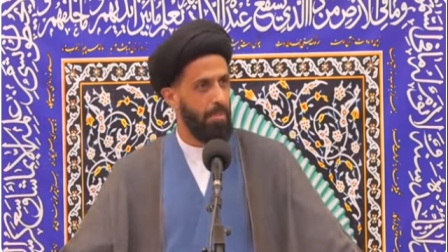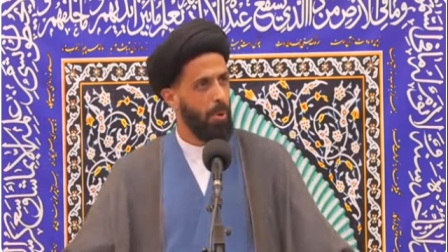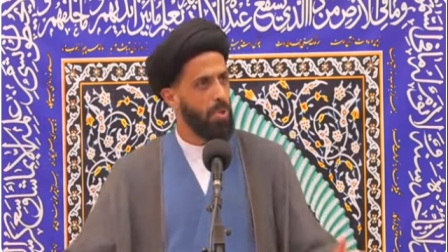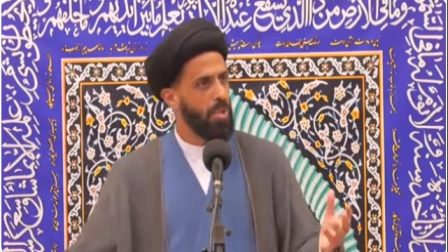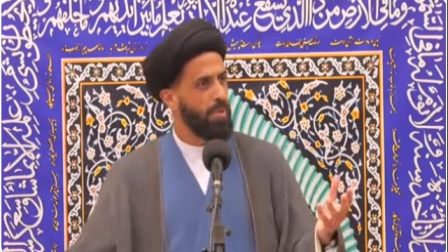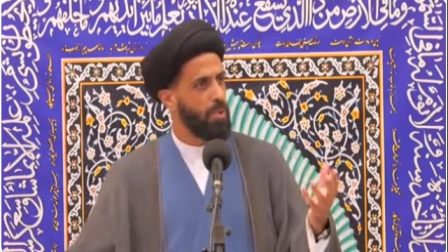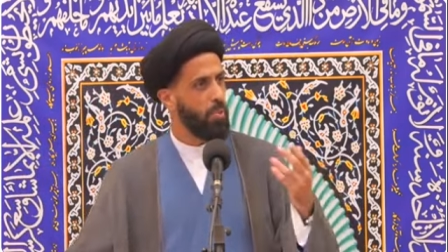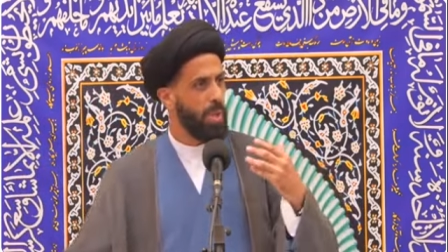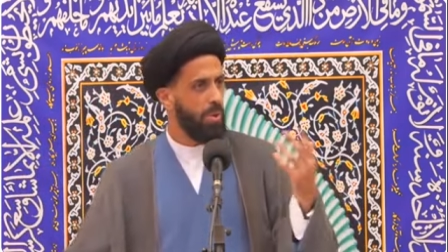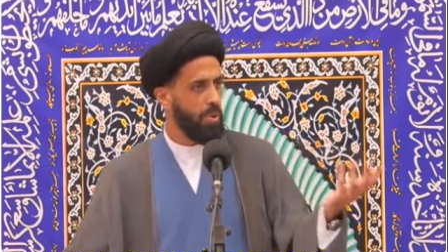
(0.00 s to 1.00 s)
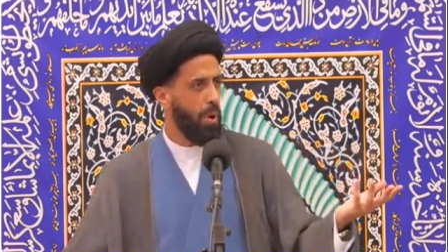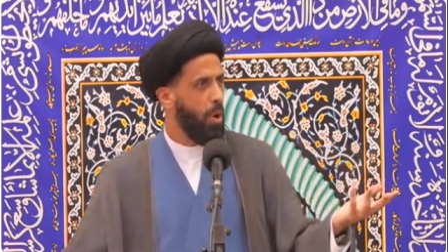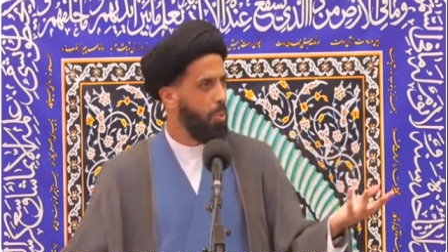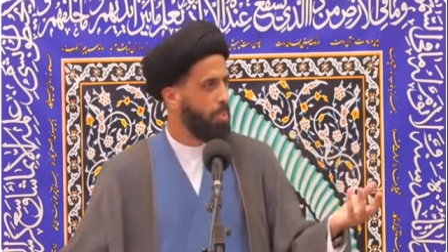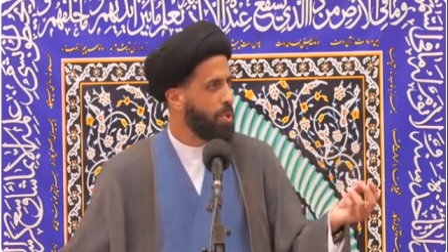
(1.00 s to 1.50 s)
Most of us, we lose
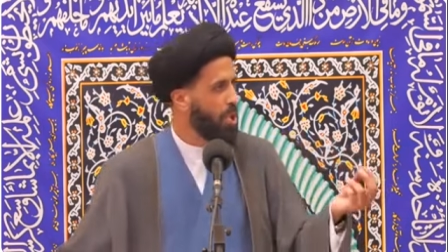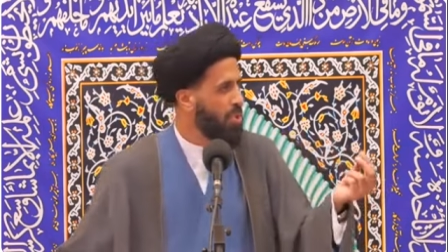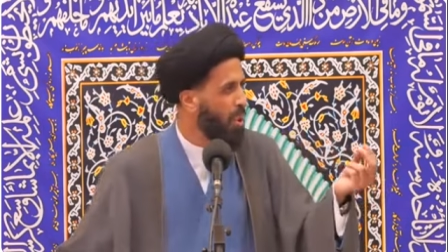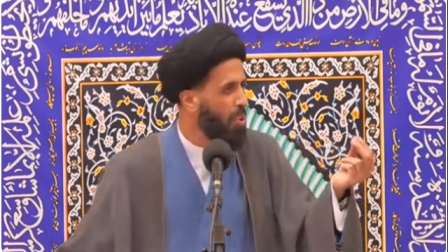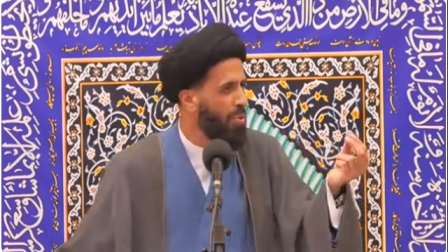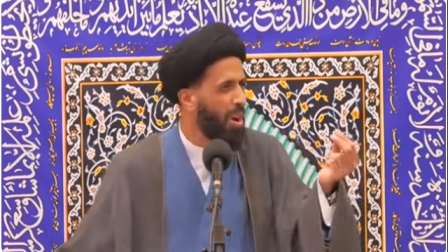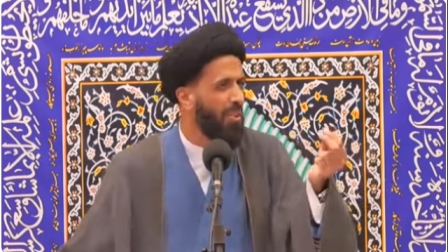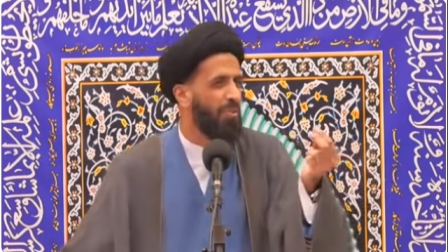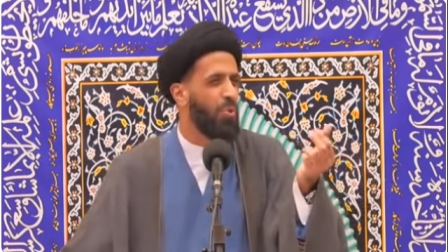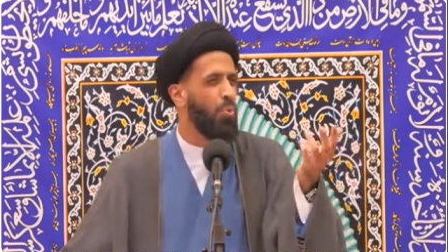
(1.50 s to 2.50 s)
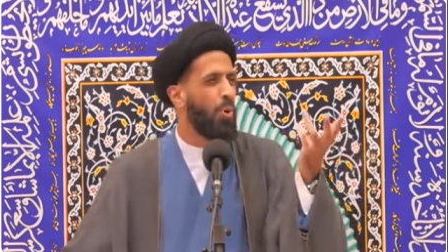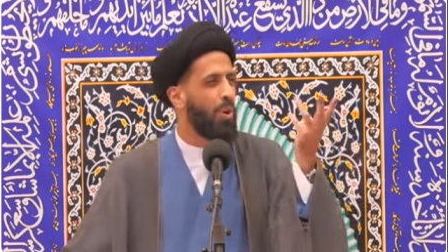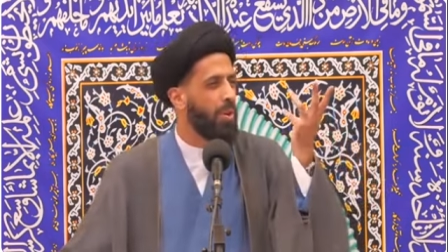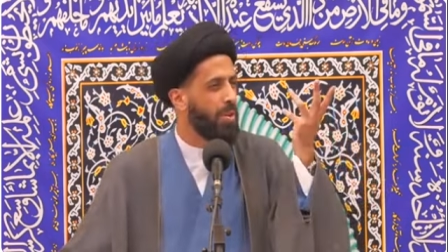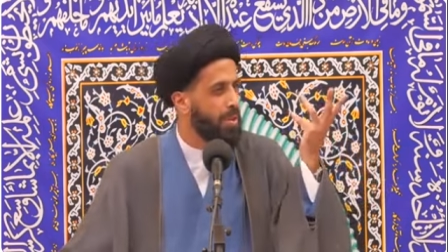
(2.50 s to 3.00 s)
hope just over a few
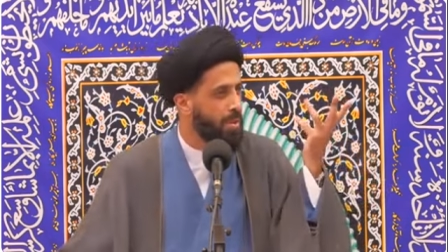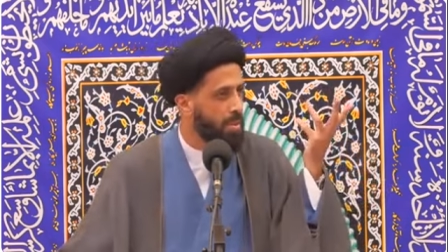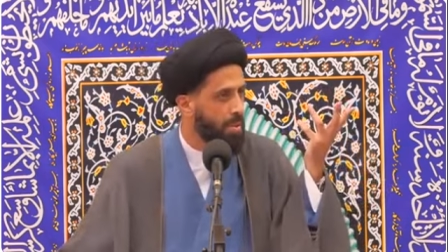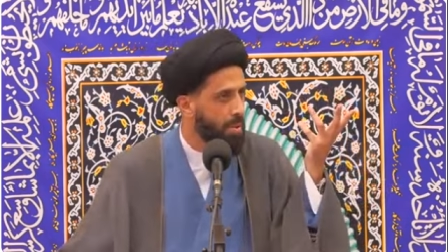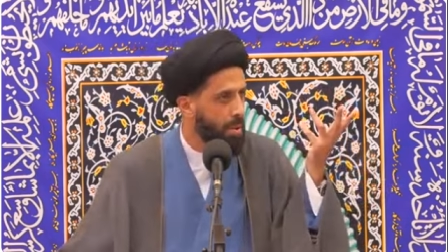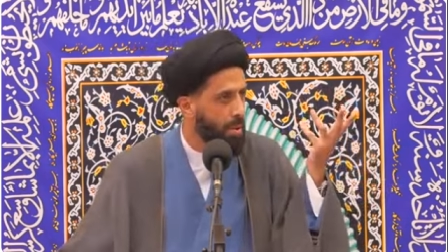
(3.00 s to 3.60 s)
words.